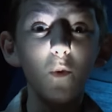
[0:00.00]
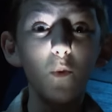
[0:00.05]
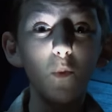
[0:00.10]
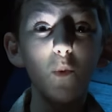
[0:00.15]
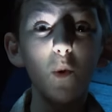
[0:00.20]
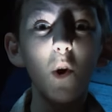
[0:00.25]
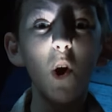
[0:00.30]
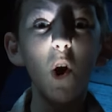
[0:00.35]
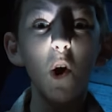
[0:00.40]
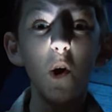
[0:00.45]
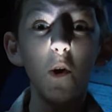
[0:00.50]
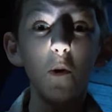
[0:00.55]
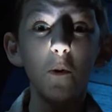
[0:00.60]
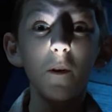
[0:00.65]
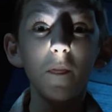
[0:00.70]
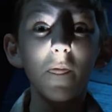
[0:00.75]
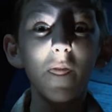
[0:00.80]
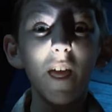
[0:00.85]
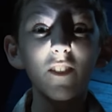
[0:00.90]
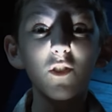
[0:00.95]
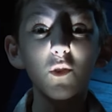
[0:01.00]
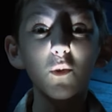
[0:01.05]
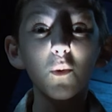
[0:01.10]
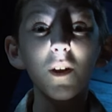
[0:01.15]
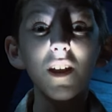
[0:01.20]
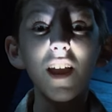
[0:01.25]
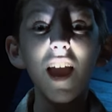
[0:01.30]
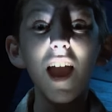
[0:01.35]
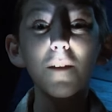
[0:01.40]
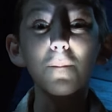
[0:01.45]
Whoa, that
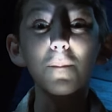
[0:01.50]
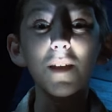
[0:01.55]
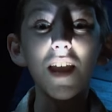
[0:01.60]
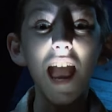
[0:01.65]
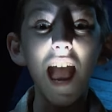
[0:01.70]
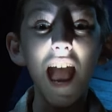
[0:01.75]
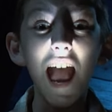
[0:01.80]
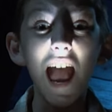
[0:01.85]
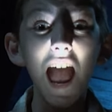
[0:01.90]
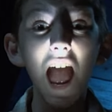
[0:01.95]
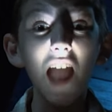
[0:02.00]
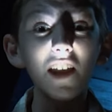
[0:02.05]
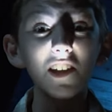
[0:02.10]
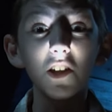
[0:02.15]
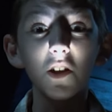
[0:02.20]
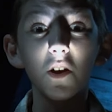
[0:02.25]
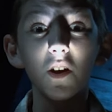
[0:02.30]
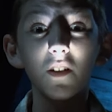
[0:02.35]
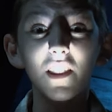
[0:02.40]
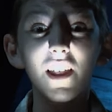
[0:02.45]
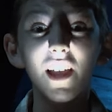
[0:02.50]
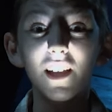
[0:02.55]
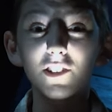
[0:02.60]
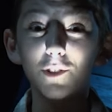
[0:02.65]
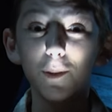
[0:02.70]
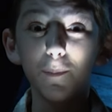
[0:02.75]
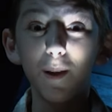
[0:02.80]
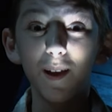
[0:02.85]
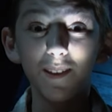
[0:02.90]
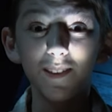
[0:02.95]
story had me hanging on the edge
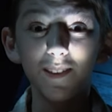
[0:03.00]
of my